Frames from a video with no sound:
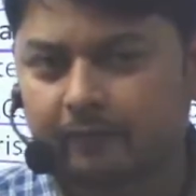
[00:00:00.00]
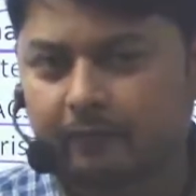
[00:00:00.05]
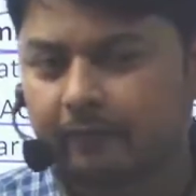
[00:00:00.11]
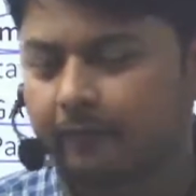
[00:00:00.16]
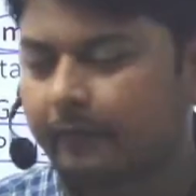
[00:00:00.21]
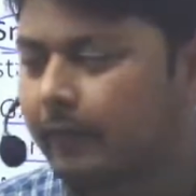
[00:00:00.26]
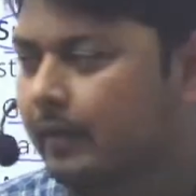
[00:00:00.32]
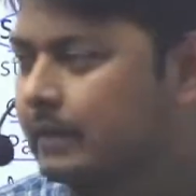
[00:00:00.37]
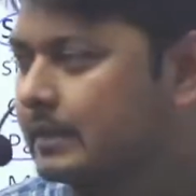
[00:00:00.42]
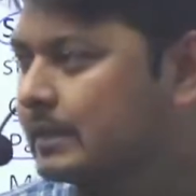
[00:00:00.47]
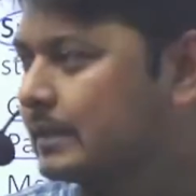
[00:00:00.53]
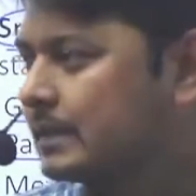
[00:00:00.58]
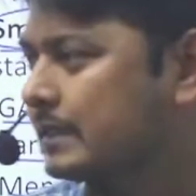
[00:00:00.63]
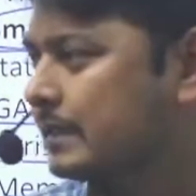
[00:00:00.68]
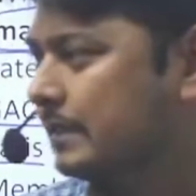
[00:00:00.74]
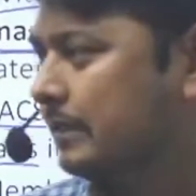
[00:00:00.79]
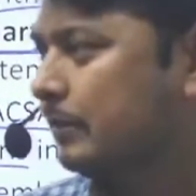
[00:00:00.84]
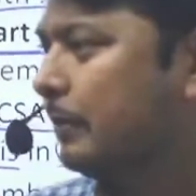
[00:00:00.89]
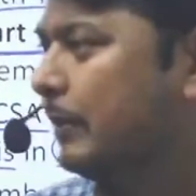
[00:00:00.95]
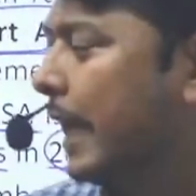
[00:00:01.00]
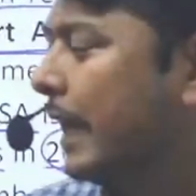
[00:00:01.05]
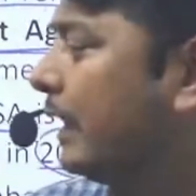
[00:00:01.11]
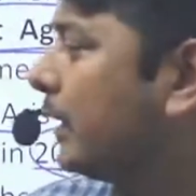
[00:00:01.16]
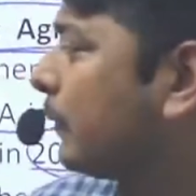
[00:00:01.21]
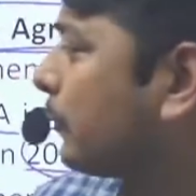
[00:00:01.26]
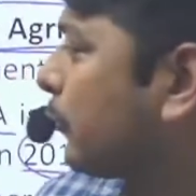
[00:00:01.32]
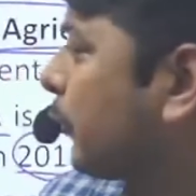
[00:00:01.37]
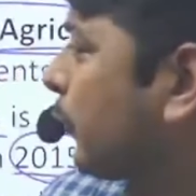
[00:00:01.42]
first
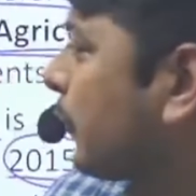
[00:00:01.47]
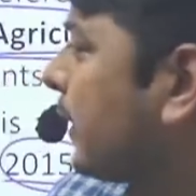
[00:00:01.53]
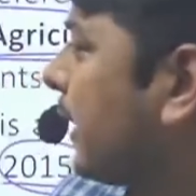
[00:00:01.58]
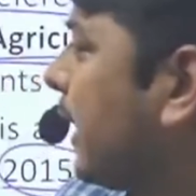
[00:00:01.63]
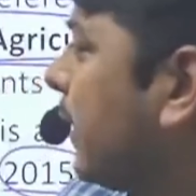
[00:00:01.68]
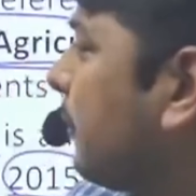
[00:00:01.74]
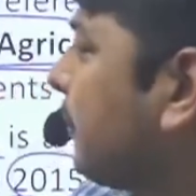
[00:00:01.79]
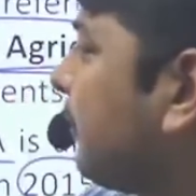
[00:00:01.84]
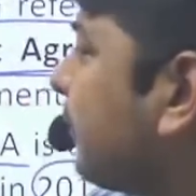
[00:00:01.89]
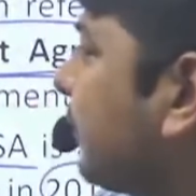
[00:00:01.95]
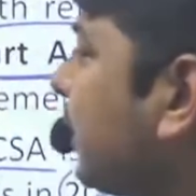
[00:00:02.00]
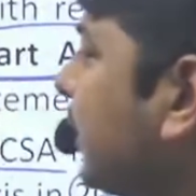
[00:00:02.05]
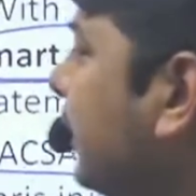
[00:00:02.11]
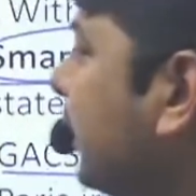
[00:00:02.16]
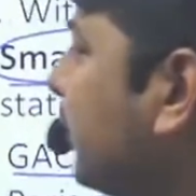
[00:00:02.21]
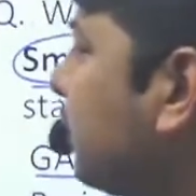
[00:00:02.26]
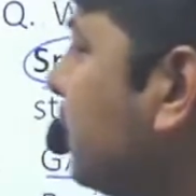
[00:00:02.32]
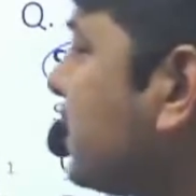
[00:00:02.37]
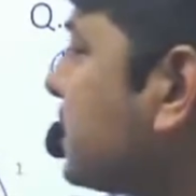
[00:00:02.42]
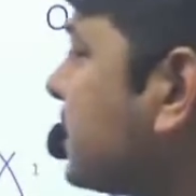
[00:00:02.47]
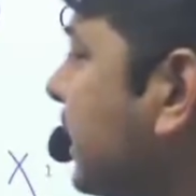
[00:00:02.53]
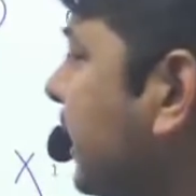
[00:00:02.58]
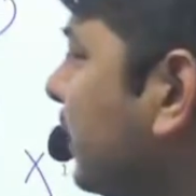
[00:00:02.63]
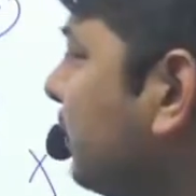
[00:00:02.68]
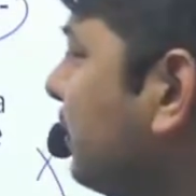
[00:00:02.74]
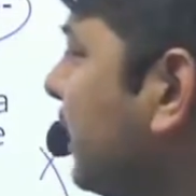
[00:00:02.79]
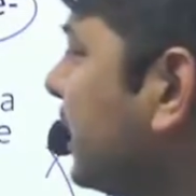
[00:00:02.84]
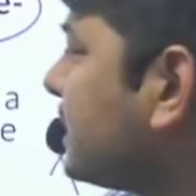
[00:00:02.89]
pilot program, it was
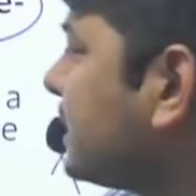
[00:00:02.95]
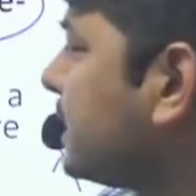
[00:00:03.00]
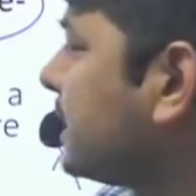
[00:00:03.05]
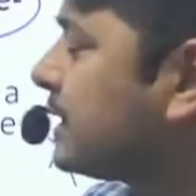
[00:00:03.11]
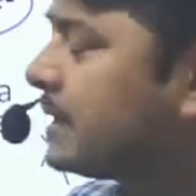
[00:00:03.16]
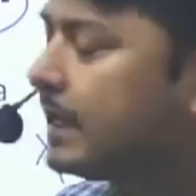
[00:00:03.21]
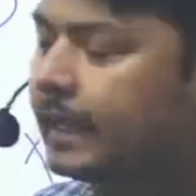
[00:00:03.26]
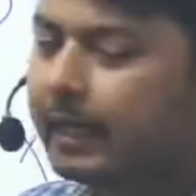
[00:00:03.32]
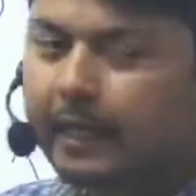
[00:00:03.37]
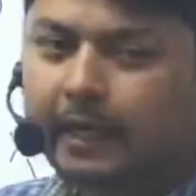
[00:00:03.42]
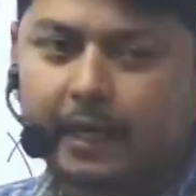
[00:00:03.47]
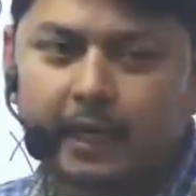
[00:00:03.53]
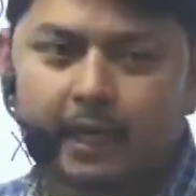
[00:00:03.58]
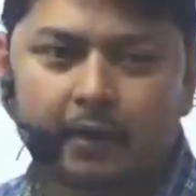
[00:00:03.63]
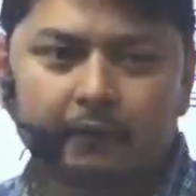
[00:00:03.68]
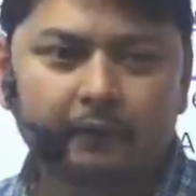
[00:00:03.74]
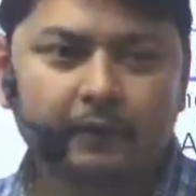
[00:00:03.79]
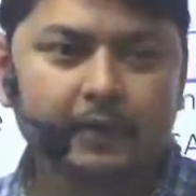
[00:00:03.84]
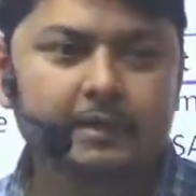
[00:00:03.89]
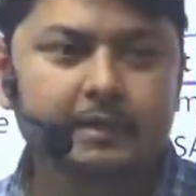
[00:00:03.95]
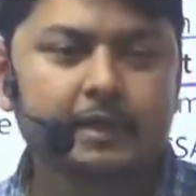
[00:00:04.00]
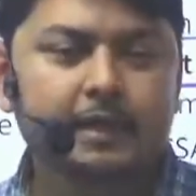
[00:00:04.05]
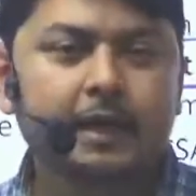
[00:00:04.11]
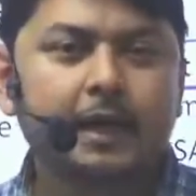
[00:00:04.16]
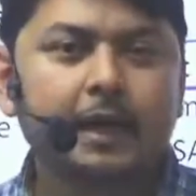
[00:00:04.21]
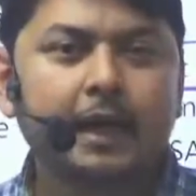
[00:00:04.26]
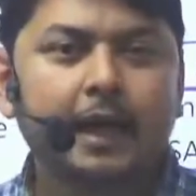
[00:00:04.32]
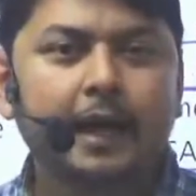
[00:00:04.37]
run by CCAFS
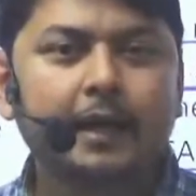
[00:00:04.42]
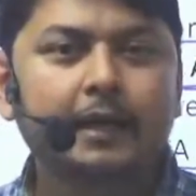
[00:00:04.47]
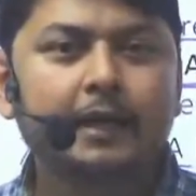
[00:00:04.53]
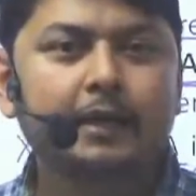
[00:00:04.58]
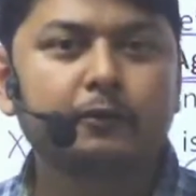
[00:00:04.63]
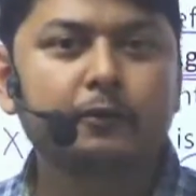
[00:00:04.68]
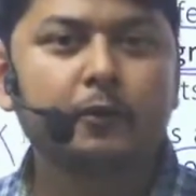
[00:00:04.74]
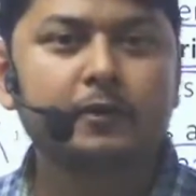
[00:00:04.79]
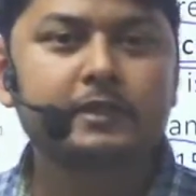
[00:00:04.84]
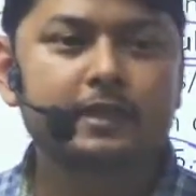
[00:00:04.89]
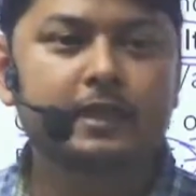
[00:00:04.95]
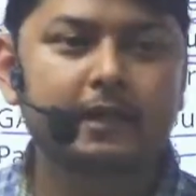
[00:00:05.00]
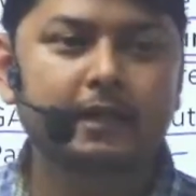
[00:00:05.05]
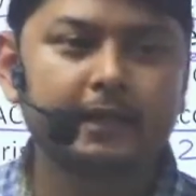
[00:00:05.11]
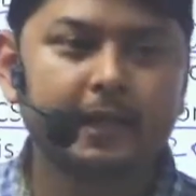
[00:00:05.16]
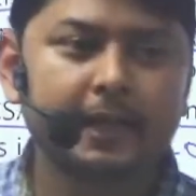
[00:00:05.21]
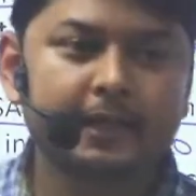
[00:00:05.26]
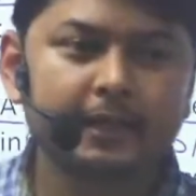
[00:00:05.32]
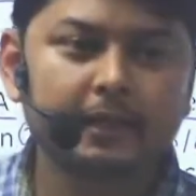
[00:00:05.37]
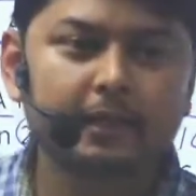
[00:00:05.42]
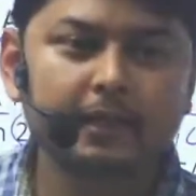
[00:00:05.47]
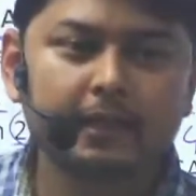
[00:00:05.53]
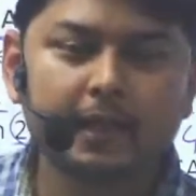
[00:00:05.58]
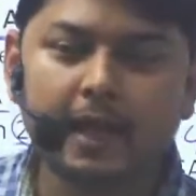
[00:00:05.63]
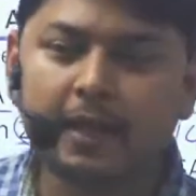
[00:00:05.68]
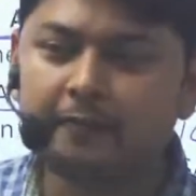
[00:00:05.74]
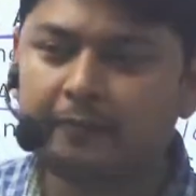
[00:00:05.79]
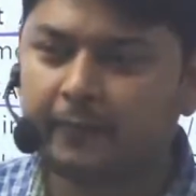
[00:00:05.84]
and it was run in the
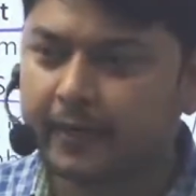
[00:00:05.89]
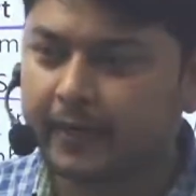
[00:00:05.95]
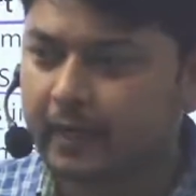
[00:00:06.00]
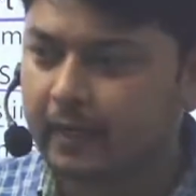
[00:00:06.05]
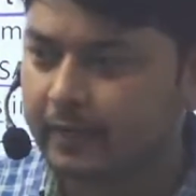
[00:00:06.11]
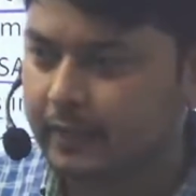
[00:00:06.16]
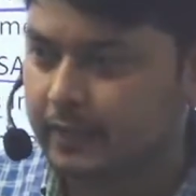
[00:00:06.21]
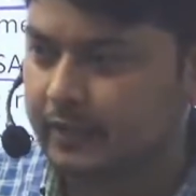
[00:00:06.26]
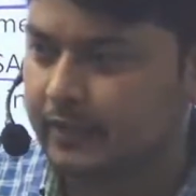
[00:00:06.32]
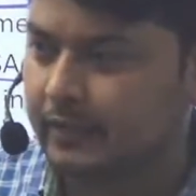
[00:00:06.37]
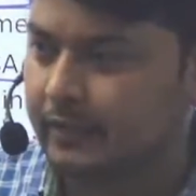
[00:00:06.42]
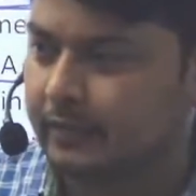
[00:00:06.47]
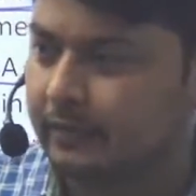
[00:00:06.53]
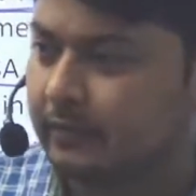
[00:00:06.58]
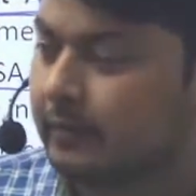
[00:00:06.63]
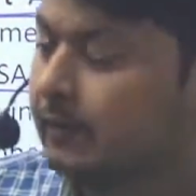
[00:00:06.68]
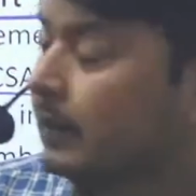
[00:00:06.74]
Africa region.